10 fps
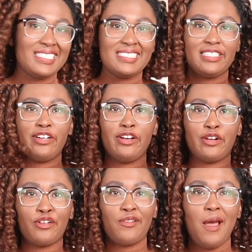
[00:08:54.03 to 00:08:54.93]
it's considered
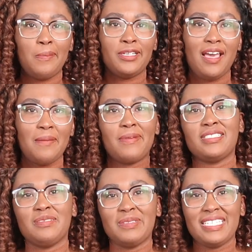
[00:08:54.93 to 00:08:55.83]
a crop top,
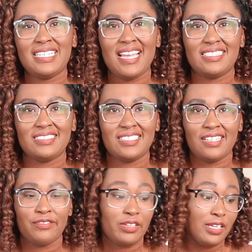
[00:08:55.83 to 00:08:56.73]
but to me I just
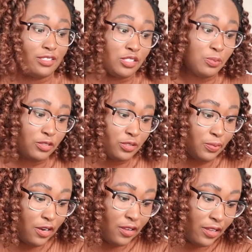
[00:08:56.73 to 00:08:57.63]
think of it as a sports
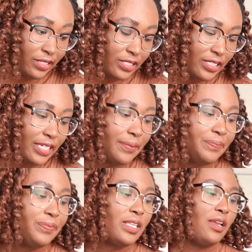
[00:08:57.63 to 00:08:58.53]
bra honestly,
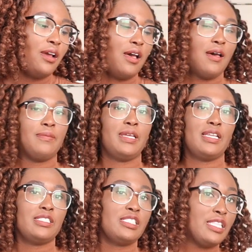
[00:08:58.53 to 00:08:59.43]

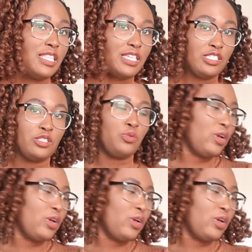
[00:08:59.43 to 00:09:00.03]
and it's this